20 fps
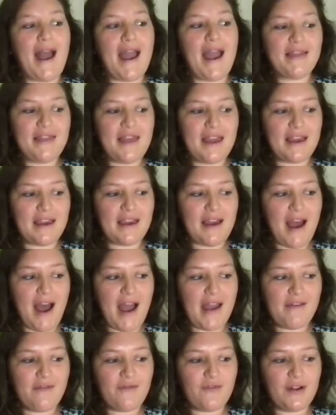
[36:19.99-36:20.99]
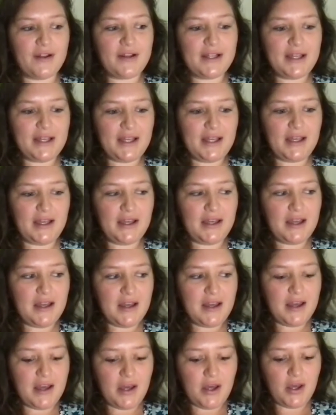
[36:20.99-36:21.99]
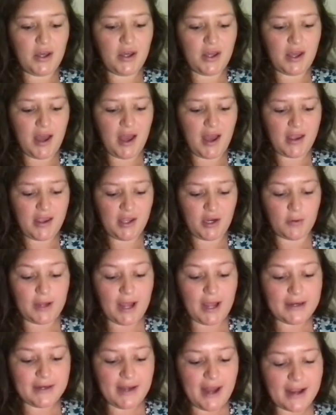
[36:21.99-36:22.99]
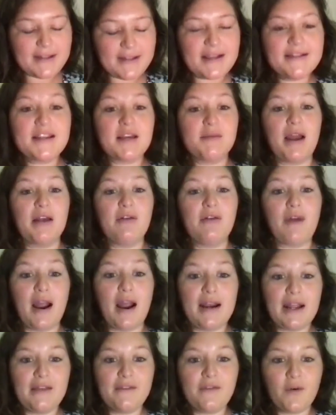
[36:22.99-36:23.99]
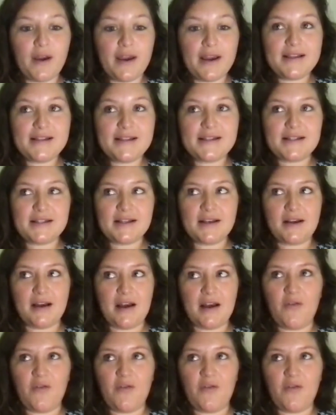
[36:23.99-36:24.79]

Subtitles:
I think I've really, connected to my writing voice